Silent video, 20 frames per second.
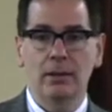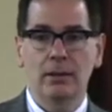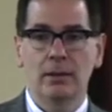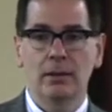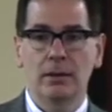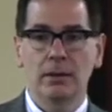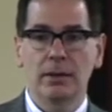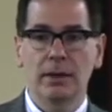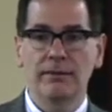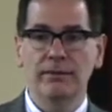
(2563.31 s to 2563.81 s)

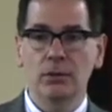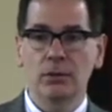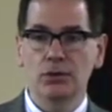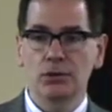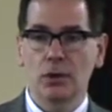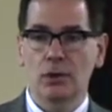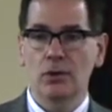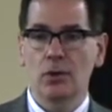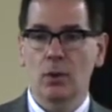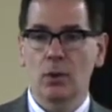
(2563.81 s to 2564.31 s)
if your
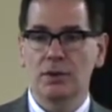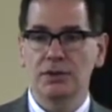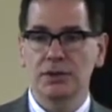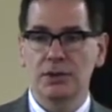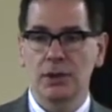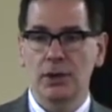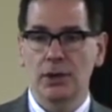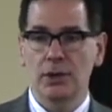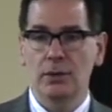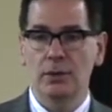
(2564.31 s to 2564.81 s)
drug
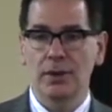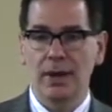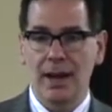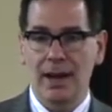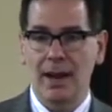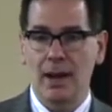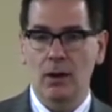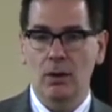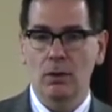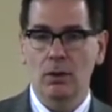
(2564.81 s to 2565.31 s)
court's new
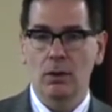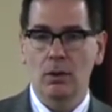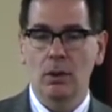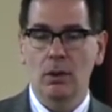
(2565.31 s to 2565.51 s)
now,